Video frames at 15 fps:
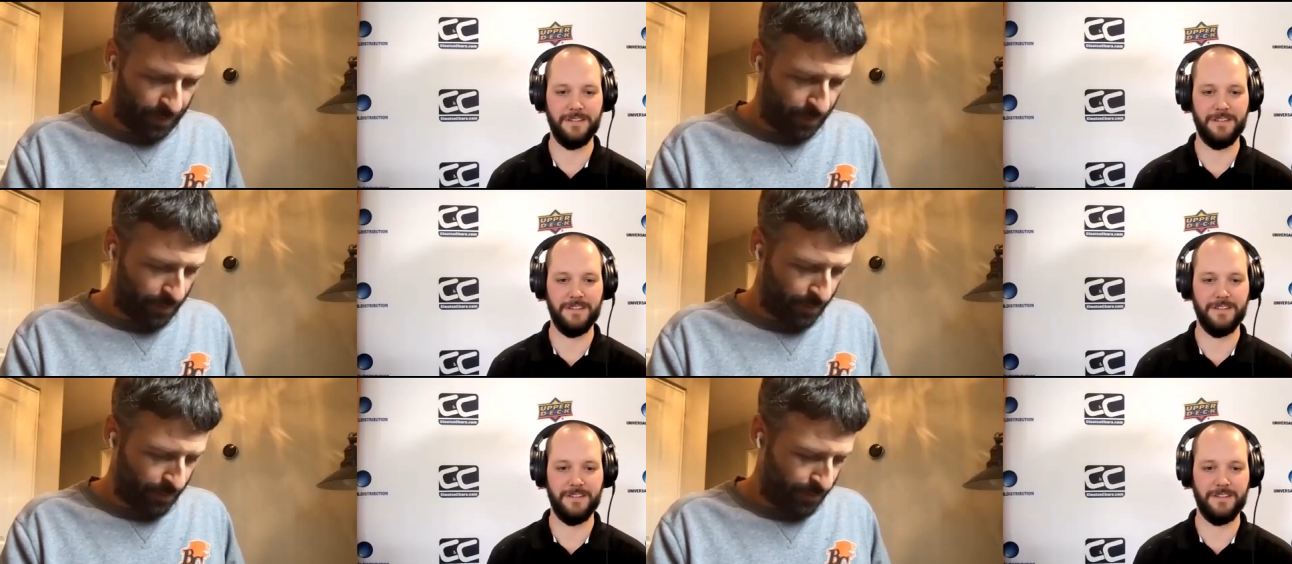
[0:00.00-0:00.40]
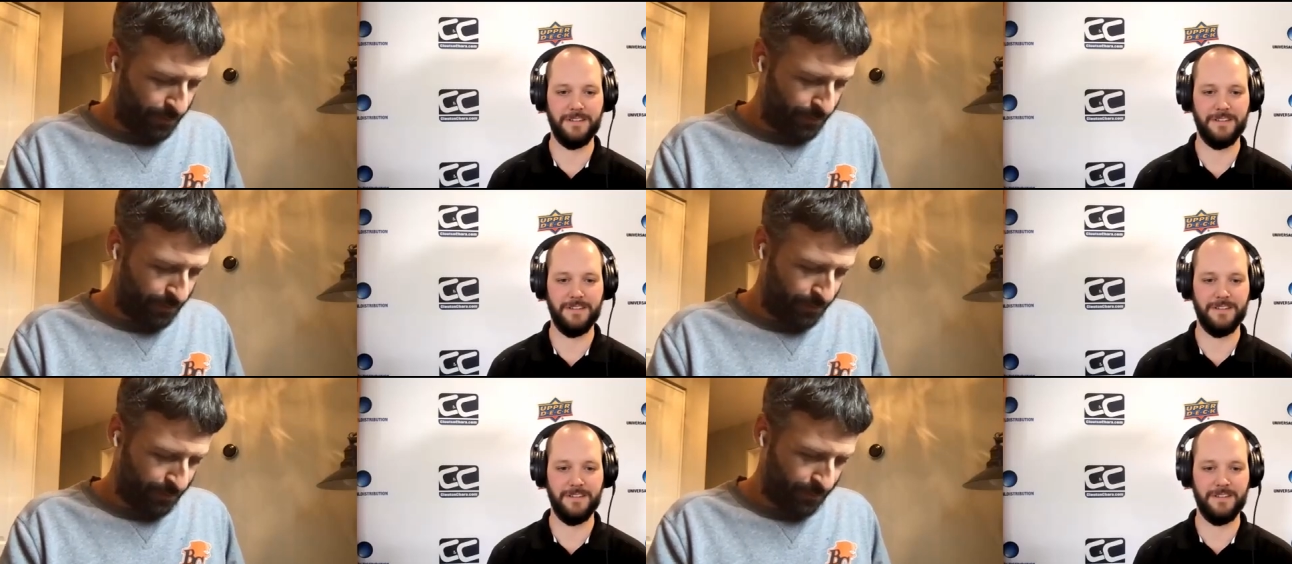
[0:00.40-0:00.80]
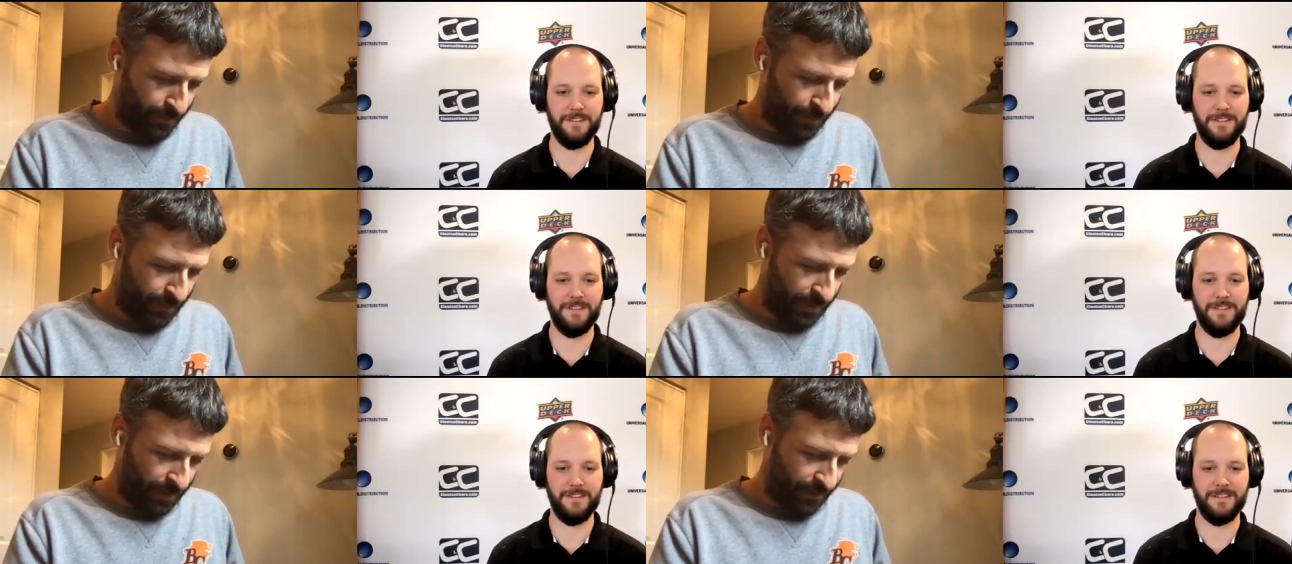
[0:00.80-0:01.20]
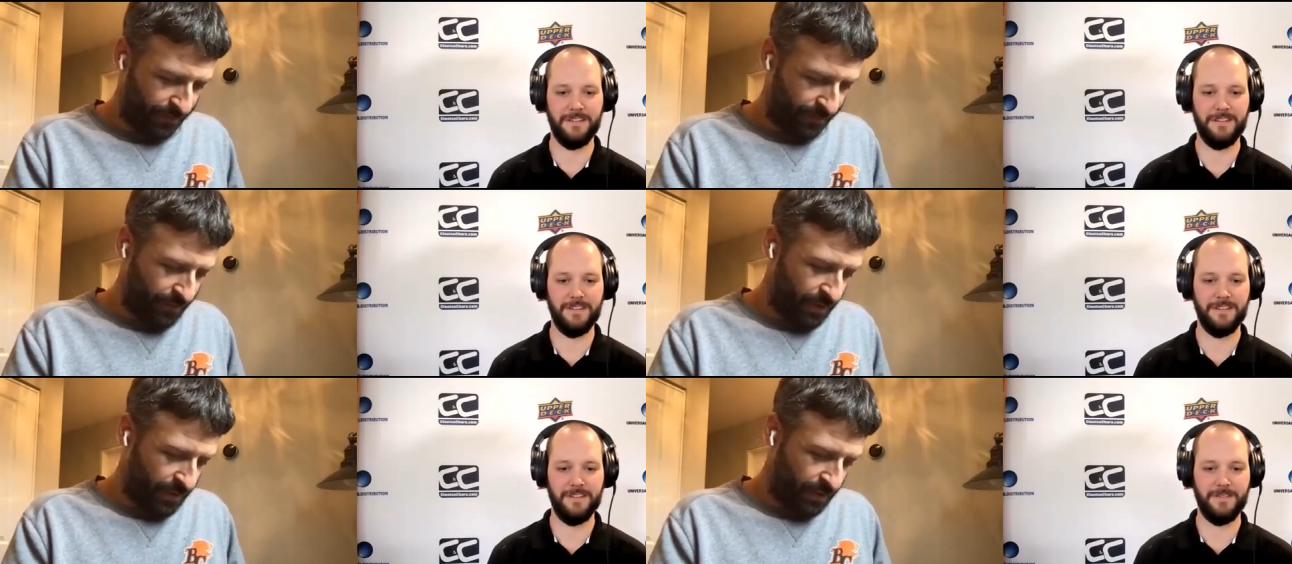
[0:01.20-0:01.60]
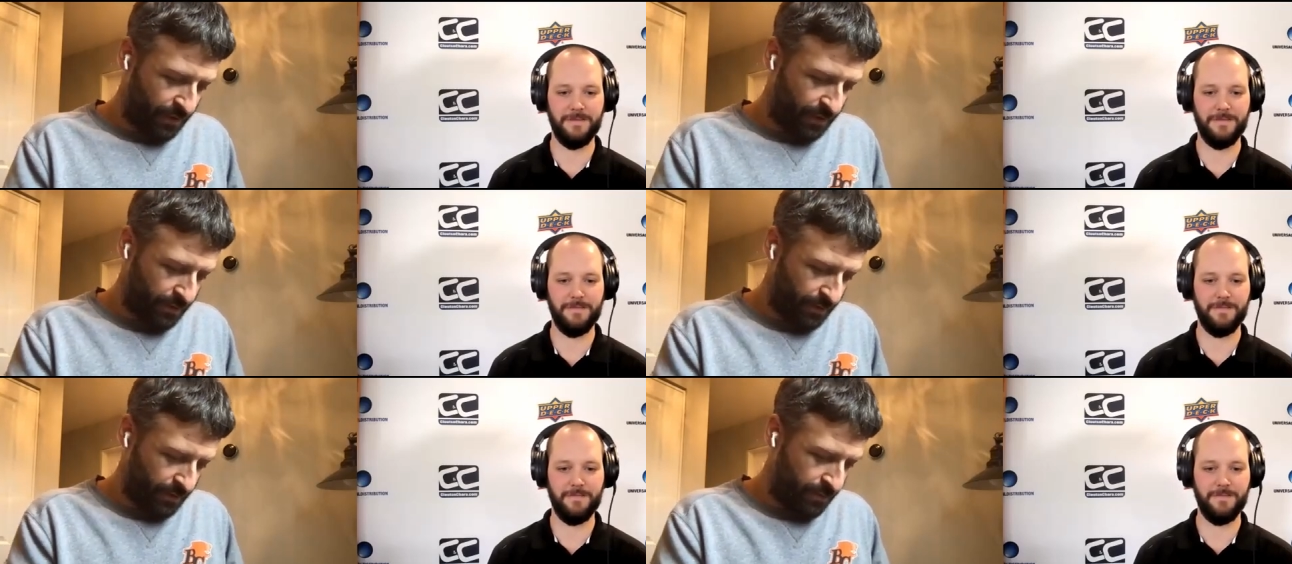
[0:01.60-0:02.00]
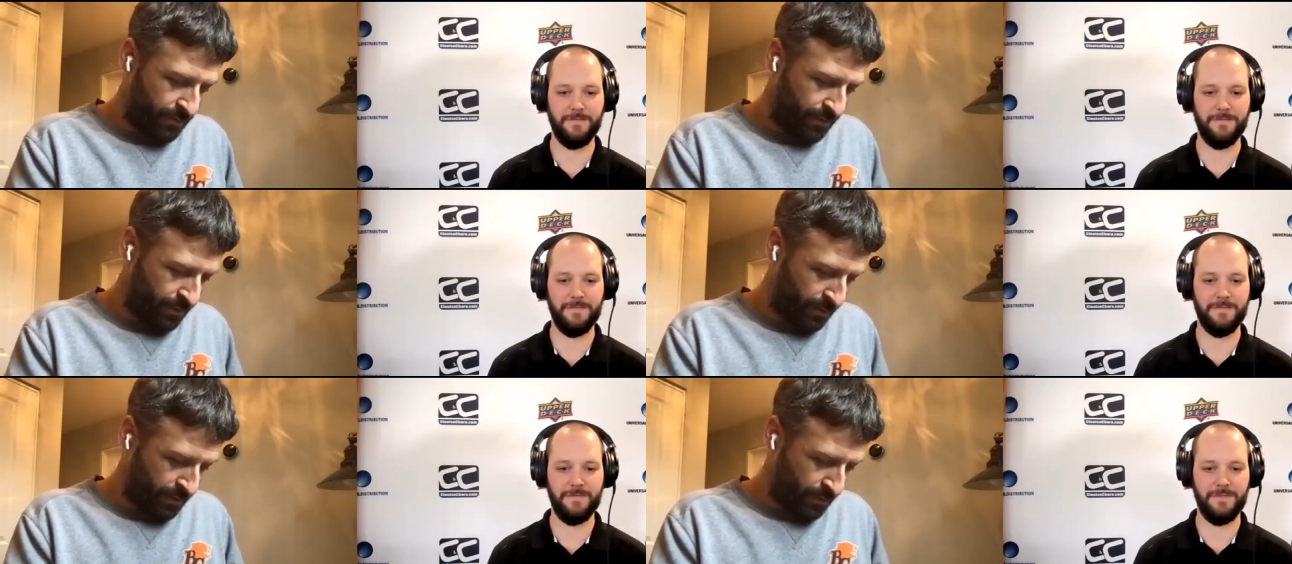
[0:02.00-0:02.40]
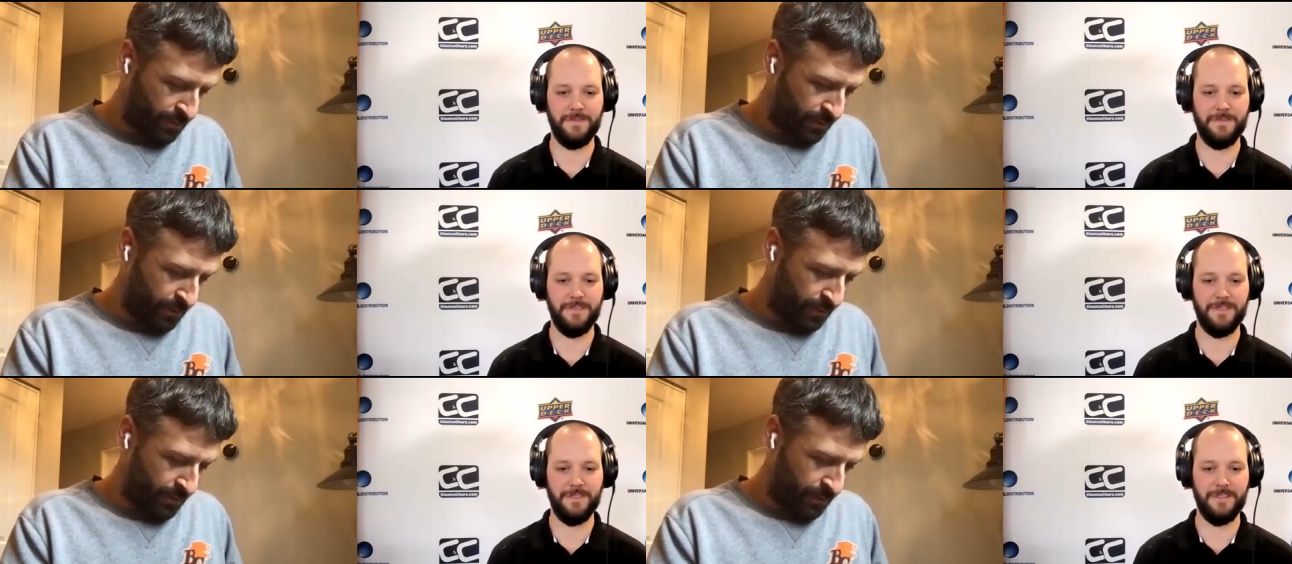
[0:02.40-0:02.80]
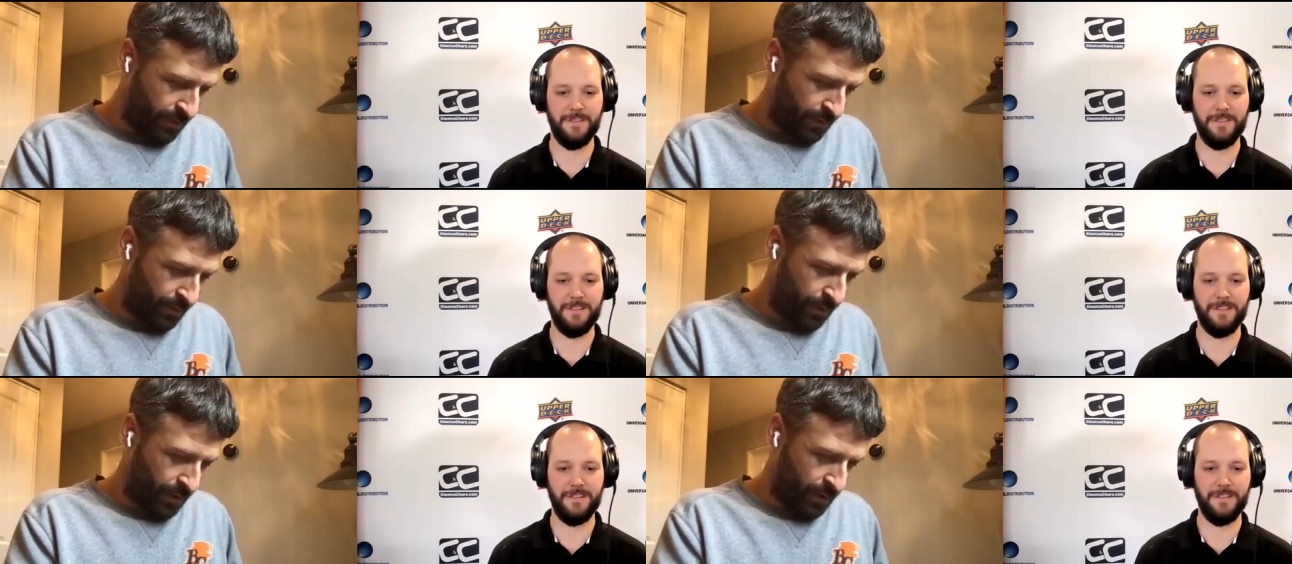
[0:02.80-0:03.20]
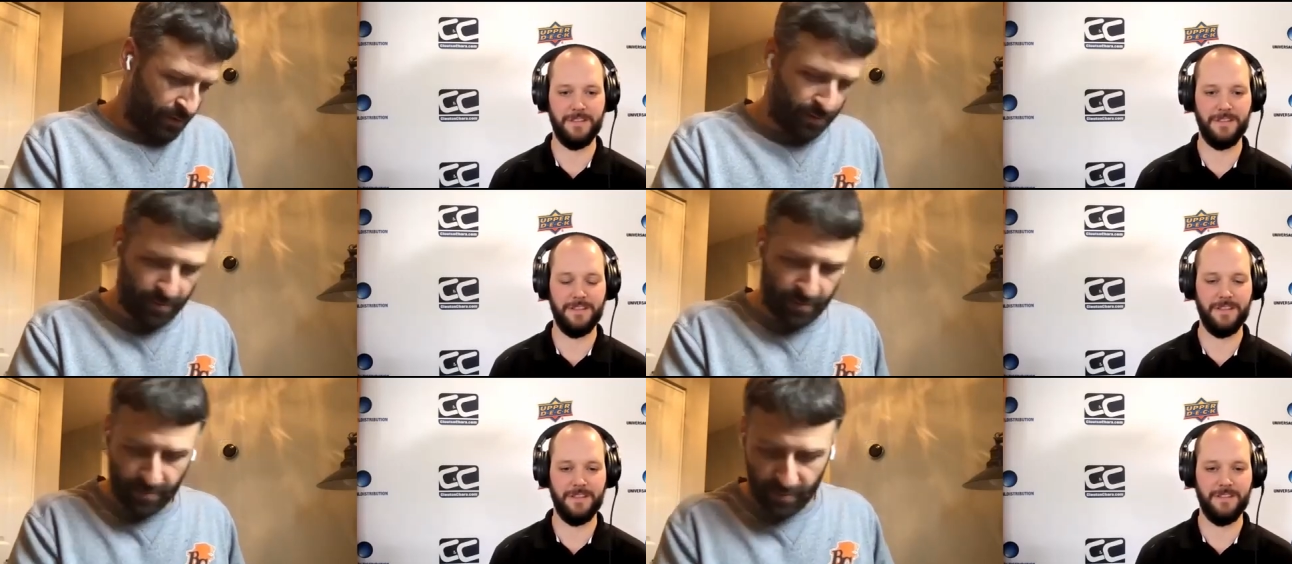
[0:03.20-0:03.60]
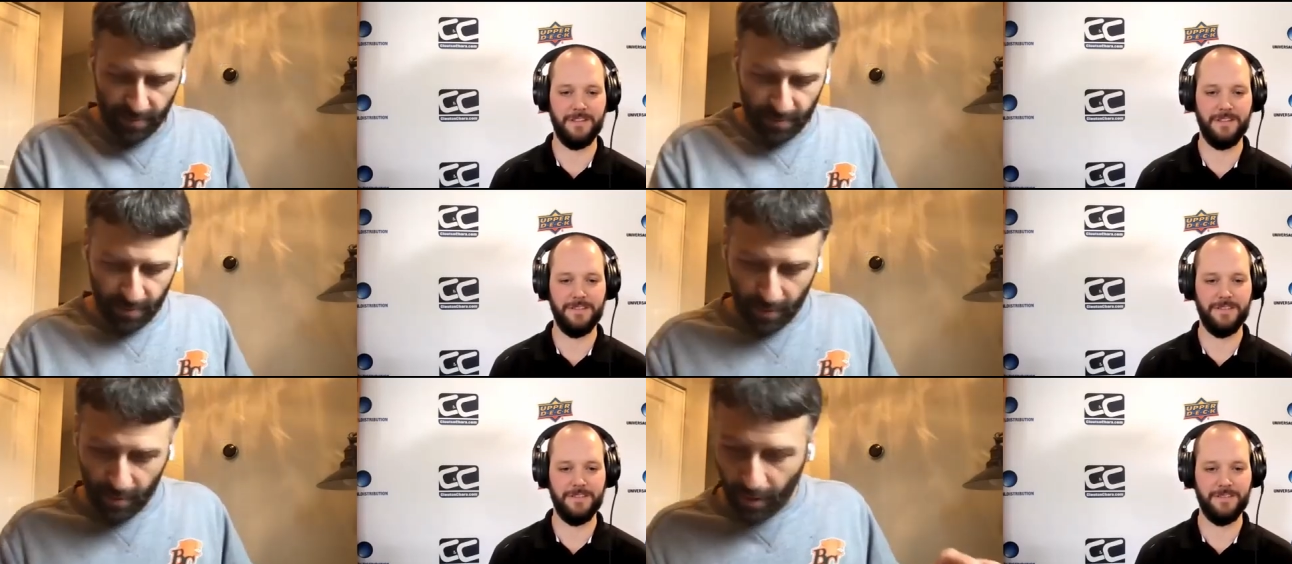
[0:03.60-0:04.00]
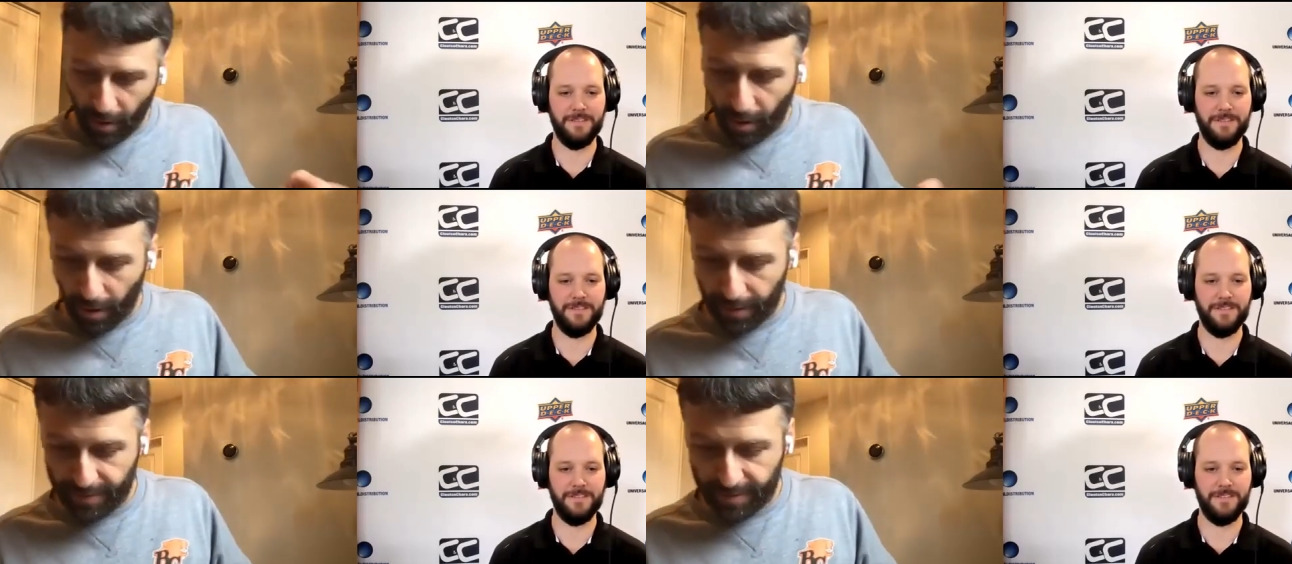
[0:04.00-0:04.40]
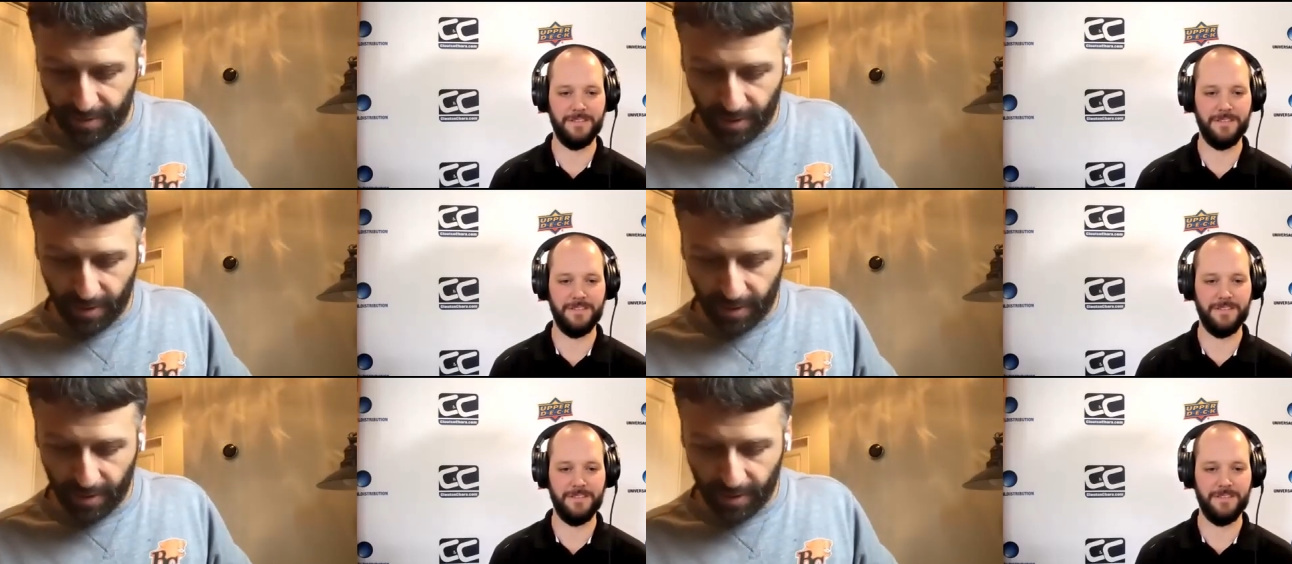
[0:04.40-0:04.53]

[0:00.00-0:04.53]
Speaker 1: All right. That's fitting too. Okay. All right.